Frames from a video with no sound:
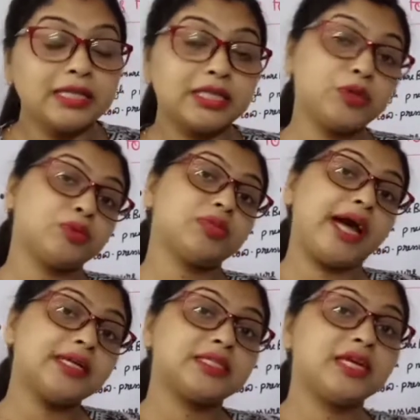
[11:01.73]
due to
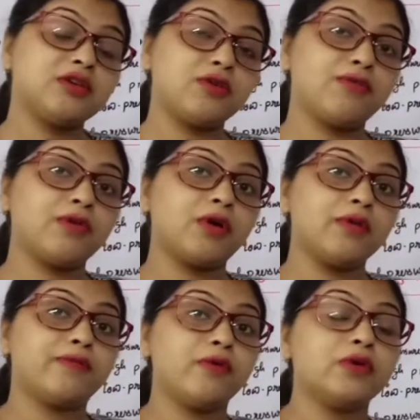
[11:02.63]
that
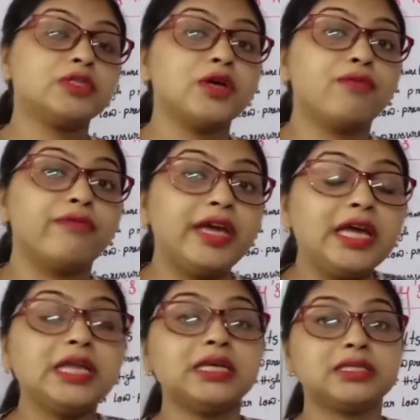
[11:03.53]
centrifugal force, the
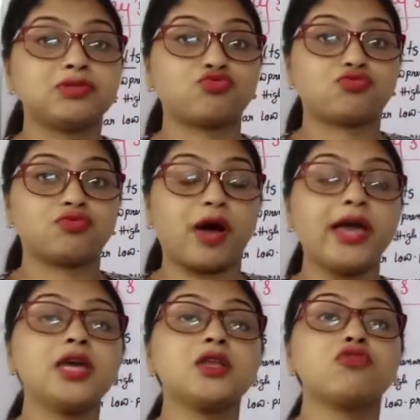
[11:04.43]
wind is
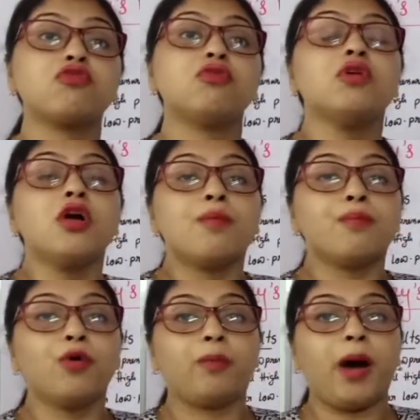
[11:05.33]
trying to
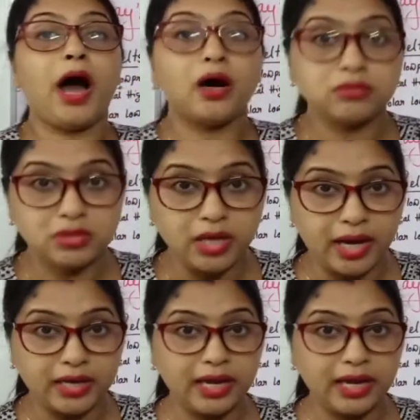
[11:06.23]
move outside,